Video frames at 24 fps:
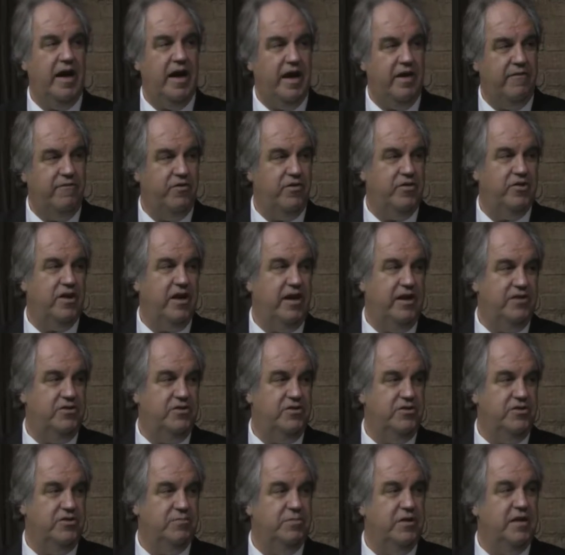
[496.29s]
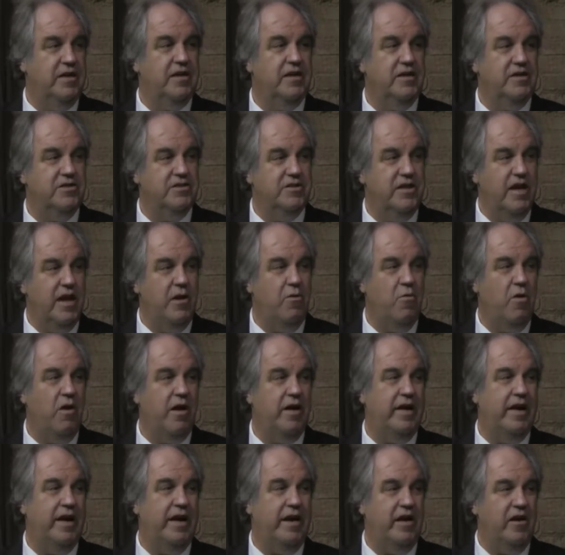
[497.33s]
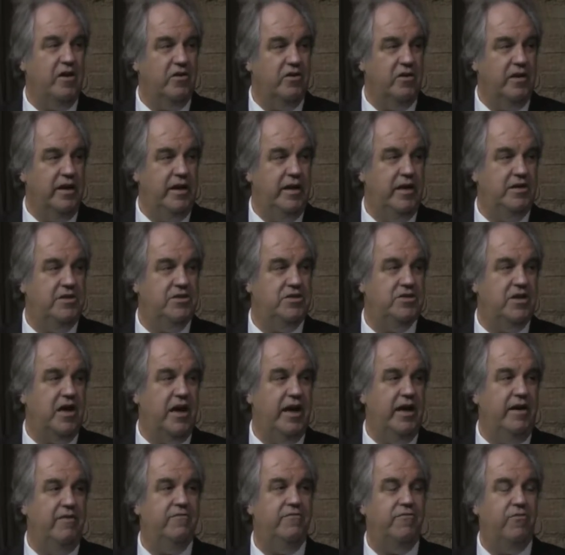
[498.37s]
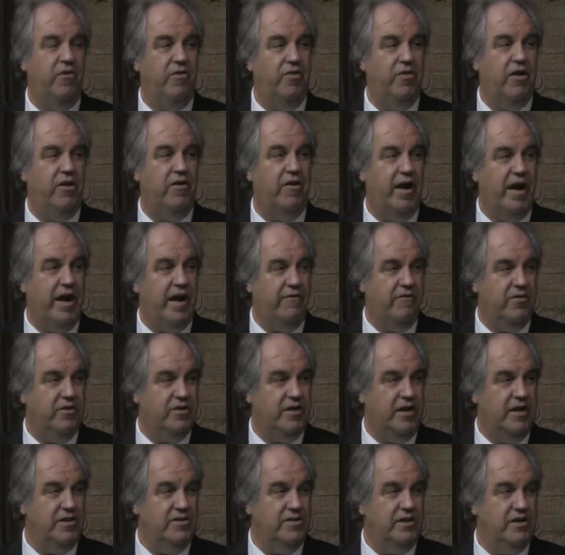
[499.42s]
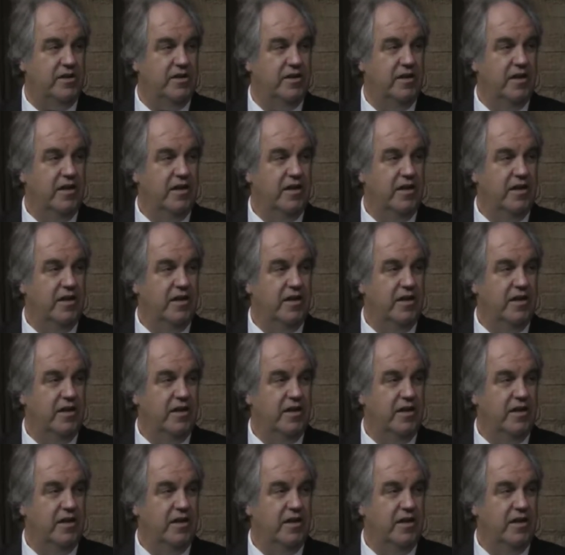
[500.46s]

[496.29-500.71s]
advertisers because they want a clean site for their advertising.